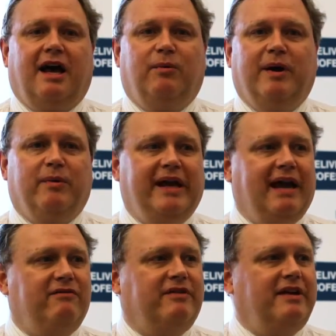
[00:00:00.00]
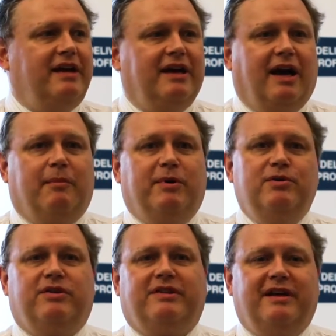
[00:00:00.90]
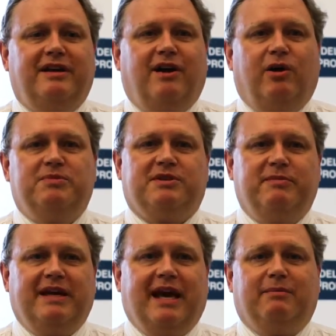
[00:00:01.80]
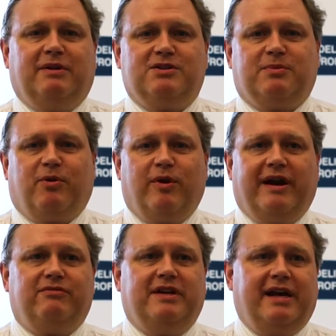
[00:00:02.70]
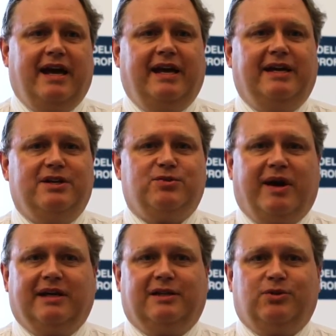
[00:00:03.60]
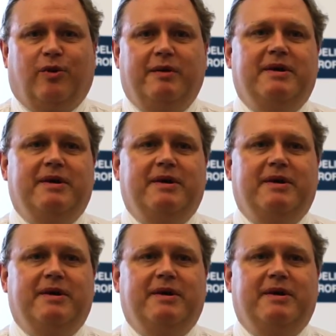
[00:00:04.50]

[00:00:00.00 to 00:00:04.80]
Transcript: uh, where we have a booth in hopes of being able to support F D A in its regulatory